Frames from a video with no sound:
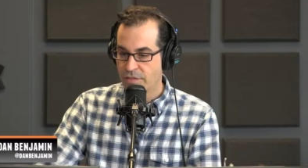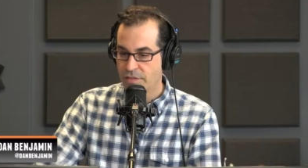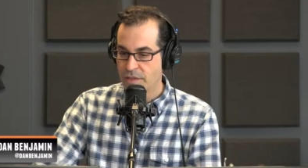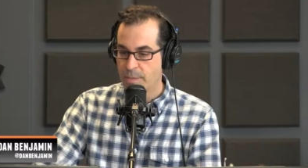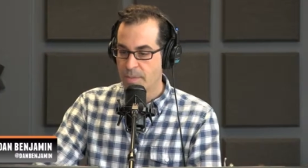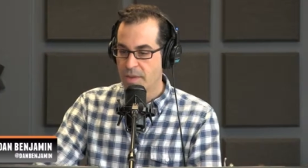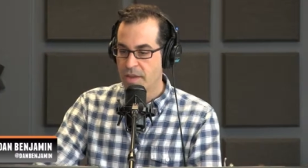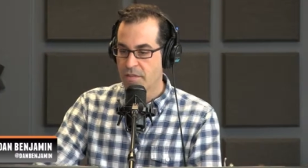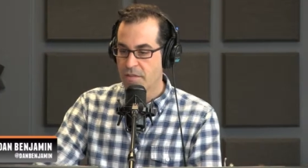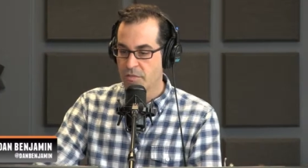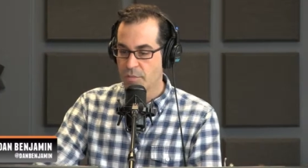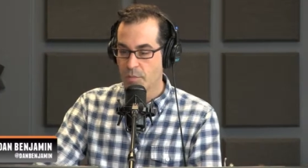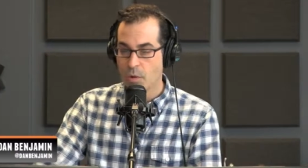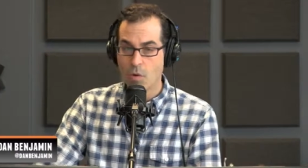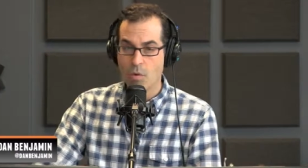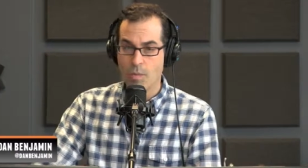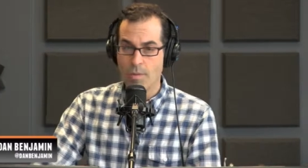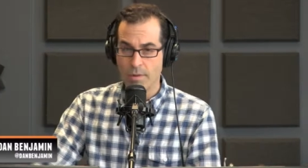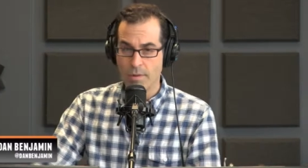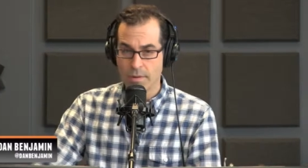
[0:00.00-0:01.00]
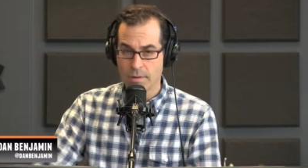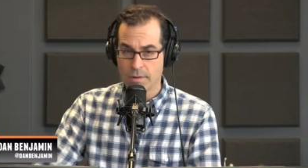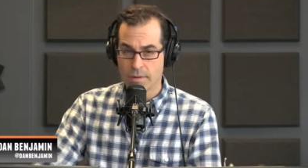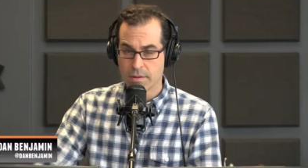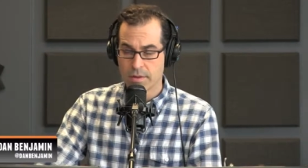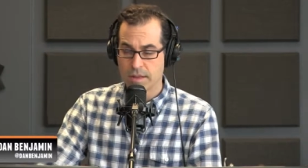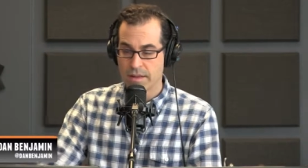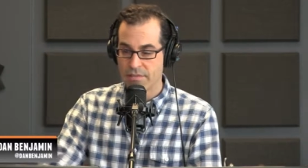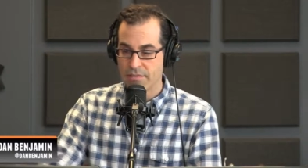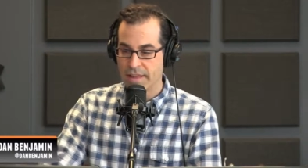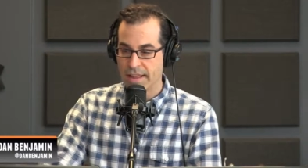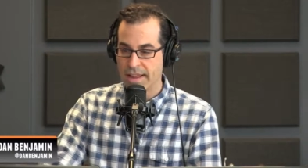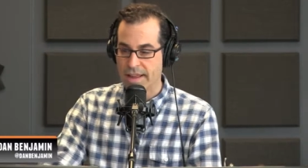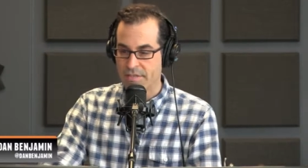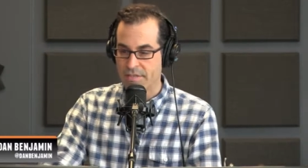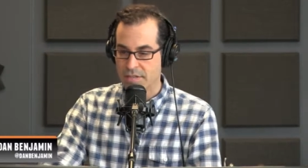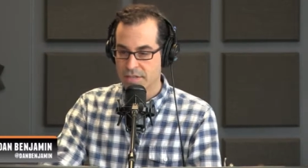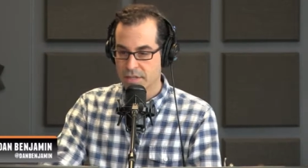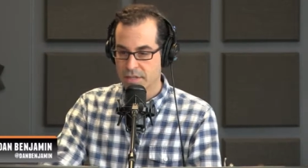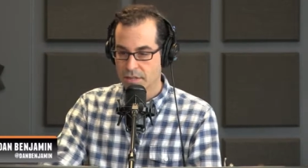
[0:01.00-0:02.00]
VP of Mobile have
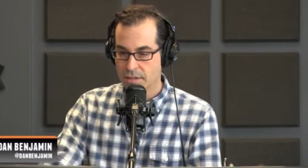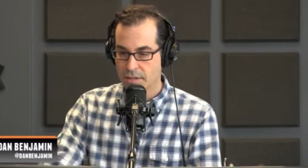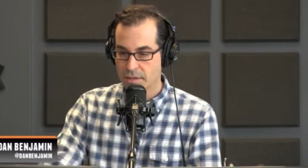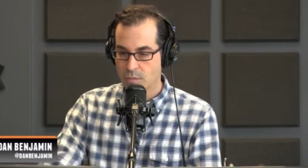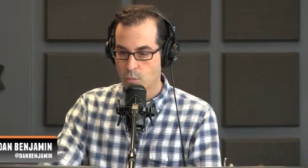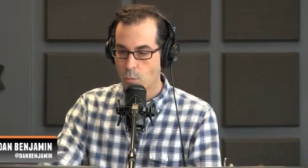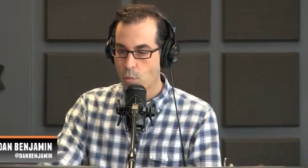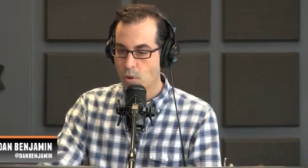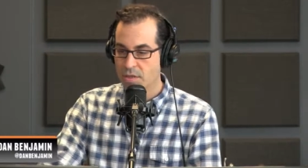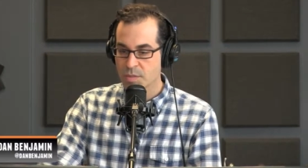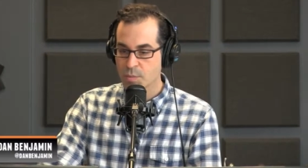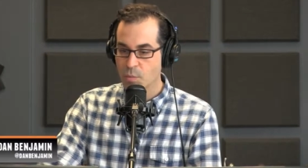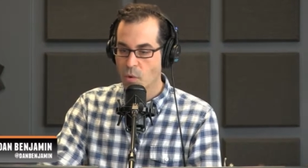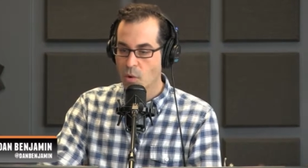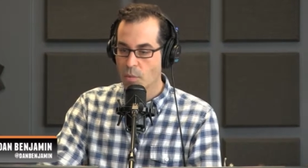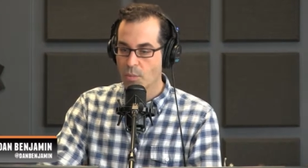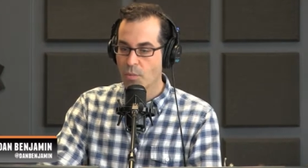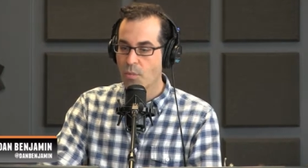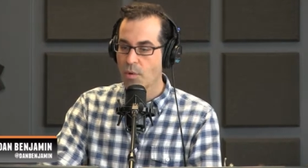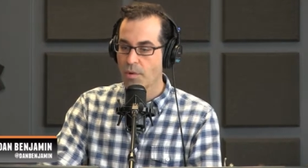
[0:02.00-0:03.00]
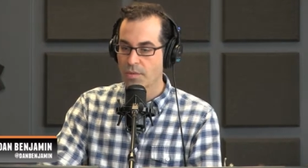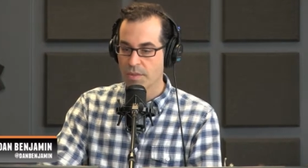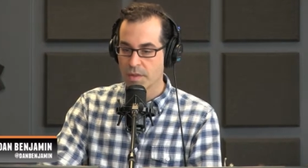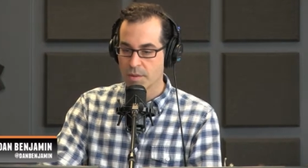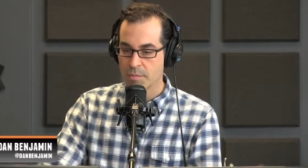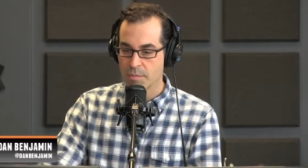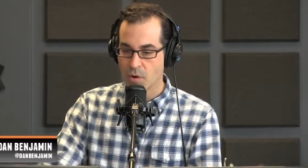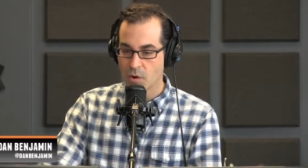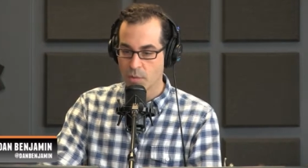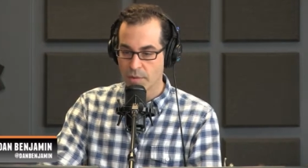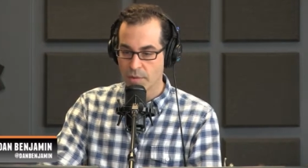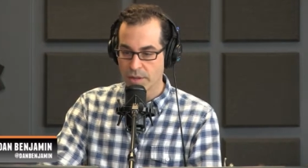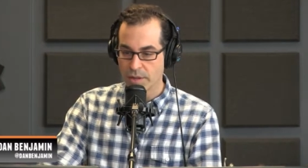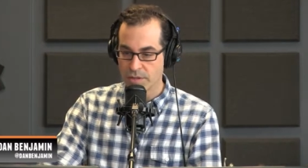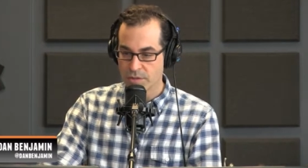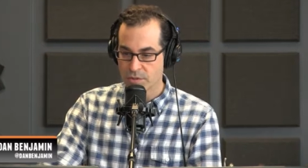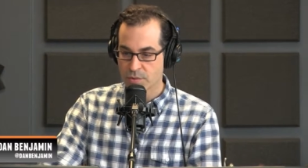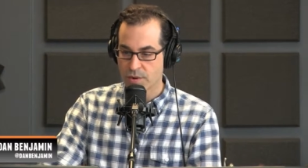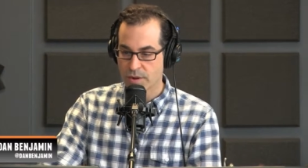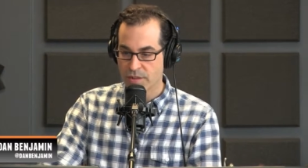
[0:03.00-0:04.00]
left. What's more important than mobile
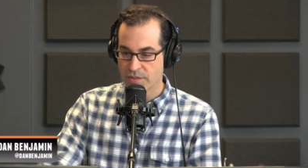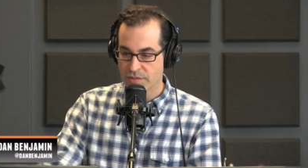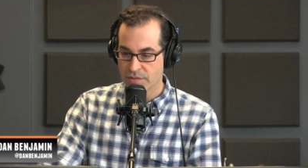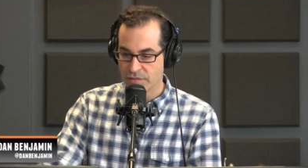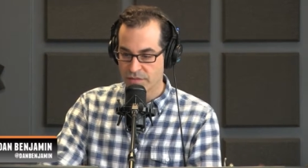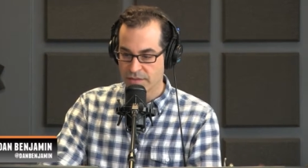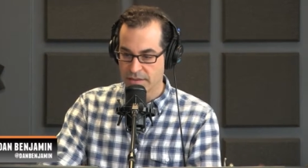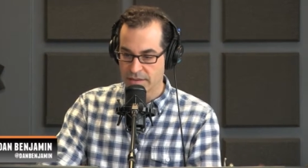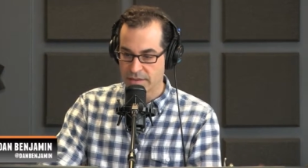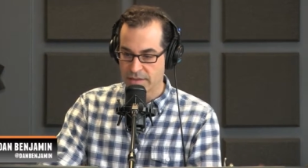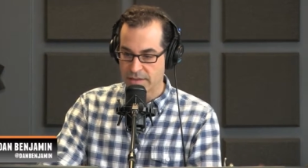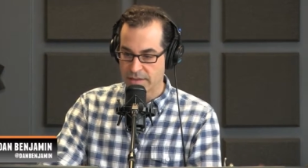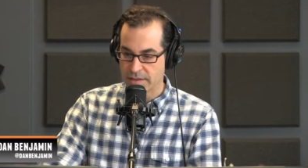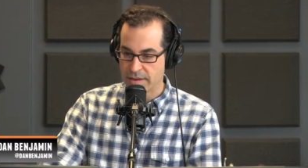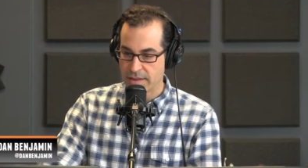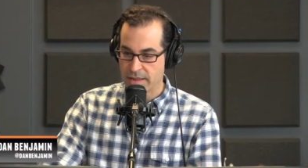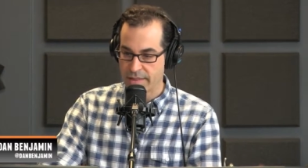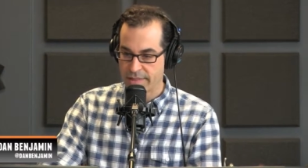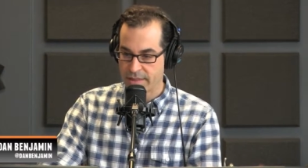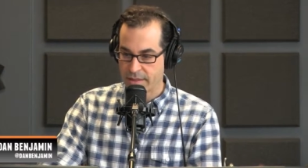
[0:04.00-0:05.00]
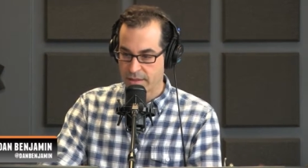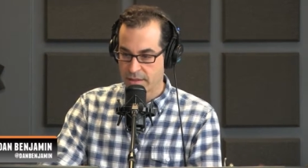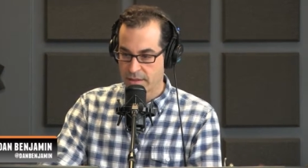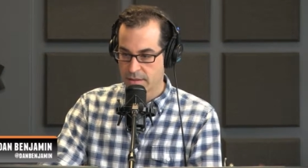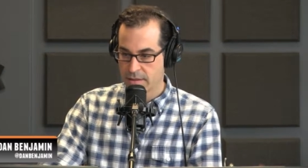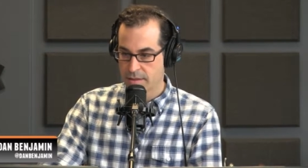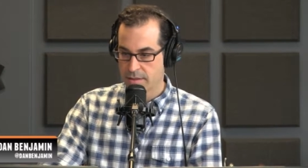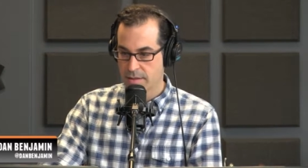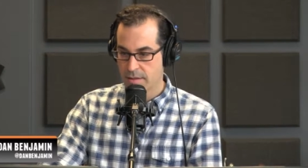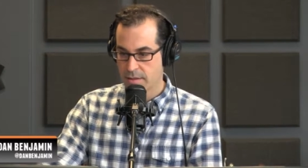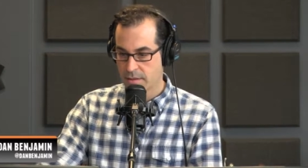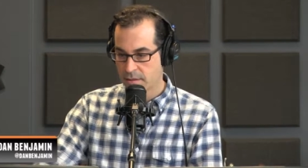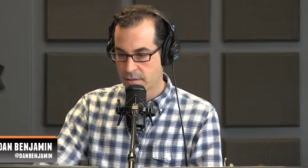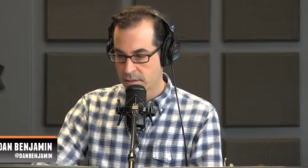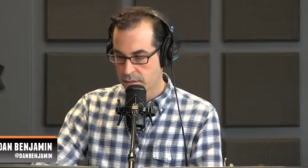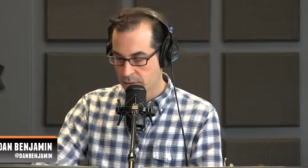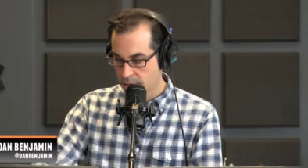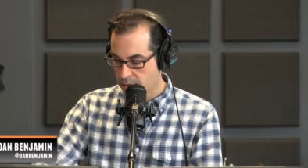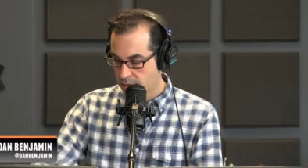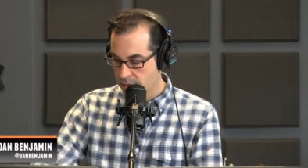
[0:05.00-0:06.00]
in 2015? Nothing.
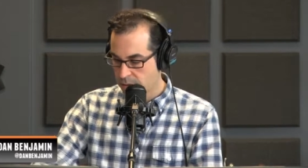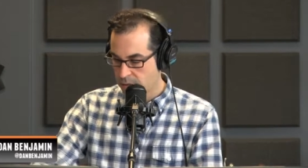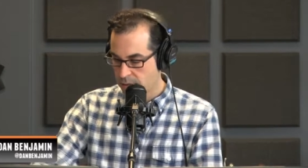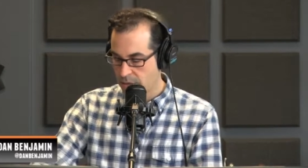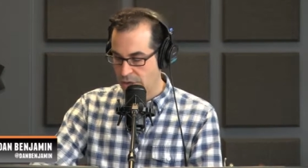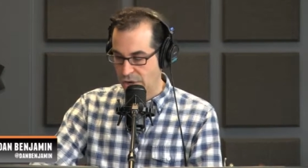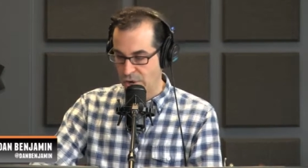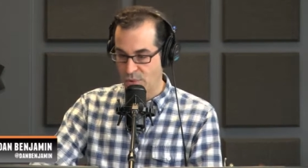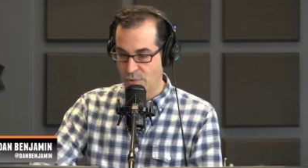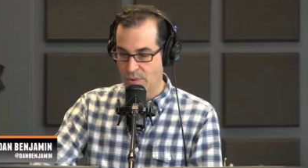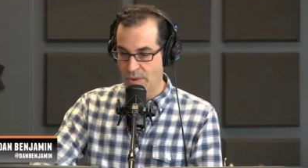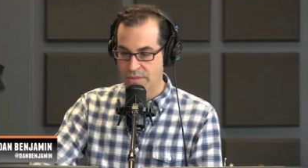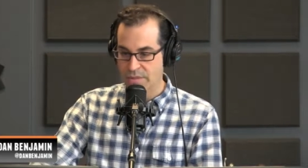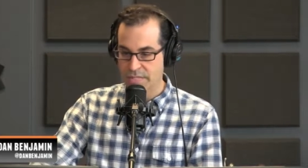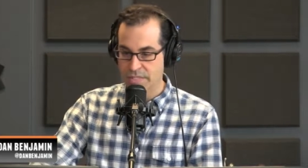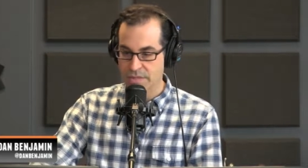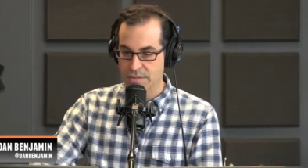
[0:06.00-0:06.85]
And you know who else